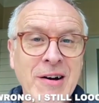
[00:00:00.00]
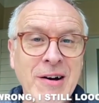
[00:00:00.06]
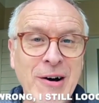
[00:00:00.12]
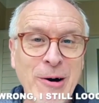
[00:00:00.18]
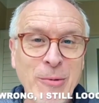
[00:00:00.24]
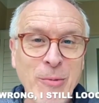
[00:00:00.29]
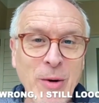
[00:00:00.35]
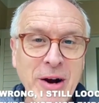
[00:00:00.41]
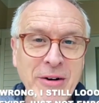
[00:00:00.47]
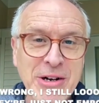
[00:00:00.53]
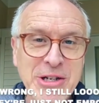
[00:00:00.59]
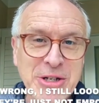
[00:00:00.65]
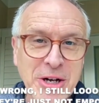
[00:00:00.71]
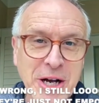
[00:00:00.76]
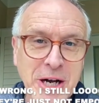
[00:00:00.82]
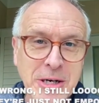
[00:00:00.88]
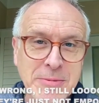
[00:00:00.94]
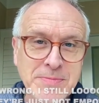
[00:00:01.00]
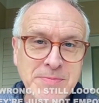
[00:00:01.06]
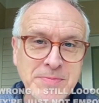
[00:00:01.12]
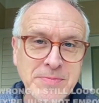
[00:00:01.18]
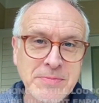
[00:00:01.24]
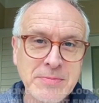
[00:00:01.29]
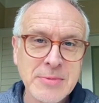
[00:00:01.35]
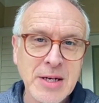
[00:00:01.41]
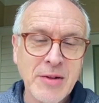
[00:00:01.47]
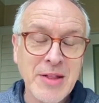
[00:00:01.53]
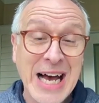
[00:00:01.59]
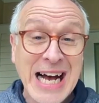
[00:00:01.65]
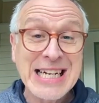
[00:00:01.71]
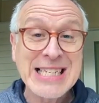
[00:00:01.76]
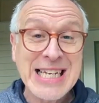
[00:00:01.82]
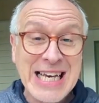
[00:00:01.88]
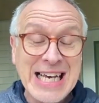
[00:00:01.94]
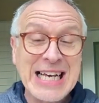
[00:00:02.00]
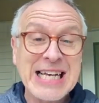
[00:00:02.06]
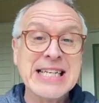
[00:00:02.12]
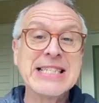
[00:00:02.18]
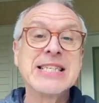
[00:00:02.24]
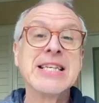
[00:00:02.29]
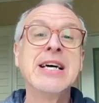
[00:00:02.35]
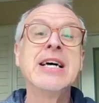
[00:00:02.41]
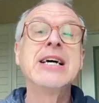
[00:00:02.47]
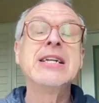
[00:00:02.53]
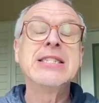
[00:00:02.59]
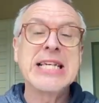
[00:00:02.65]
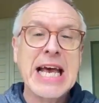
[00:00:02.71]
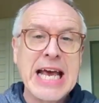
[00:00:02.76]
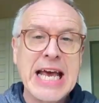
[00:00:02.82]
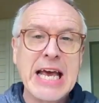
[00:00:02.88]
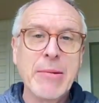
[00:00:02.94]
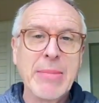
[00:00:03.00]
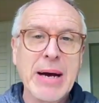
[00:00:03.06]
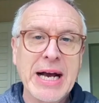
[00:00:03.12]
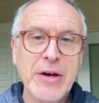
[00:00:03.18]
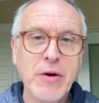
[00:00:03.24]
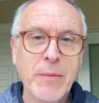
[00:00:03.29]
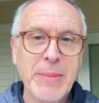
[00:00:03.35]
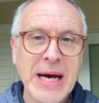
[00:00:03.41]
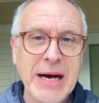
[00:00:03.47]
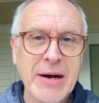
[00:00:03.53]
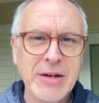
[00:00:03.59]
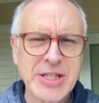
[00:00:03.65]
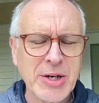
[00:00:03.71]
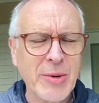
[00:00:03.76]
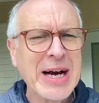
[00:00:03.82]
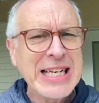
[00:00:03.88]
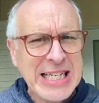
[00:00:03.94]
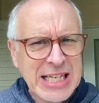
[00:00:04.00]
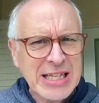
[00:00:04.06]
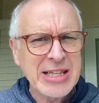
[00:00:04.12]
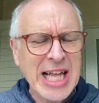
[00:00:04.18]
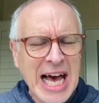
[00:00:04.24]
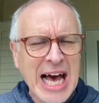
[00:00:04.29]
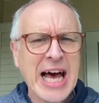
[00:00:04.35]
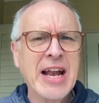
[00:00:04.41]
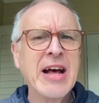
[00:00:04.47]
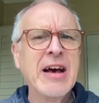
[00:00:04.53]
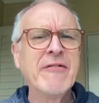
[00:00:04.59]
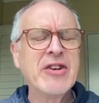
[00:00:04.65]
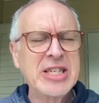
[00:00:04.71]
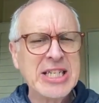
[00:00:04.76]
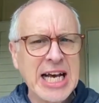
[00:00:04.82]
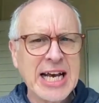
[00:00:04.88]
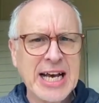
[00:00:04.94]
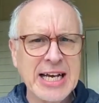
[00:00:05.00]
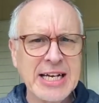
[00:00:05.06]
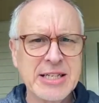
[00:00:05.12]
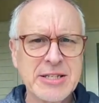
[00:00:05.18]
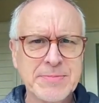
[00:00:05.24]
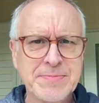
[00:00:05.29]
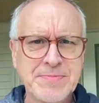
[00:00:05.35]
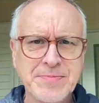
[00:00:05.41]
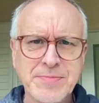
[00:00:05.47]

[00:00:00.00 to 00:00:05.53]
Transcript: on where I should go. That is taking back your power. So I did that for decades.